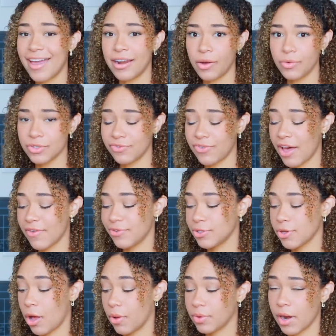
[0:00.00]
And I was five foot
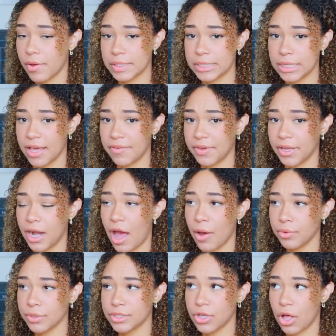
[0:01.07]
tall when I was eleven. I
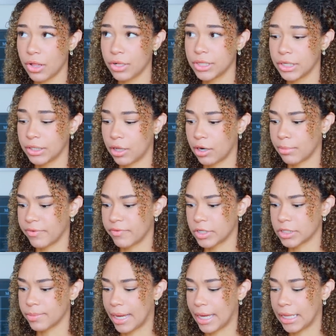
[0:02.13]
was taller than a lot of my
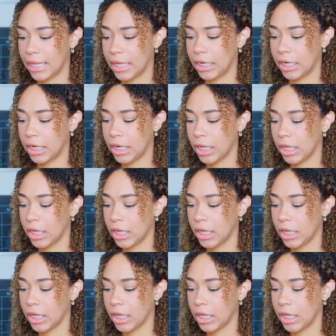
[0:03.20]
friends back then.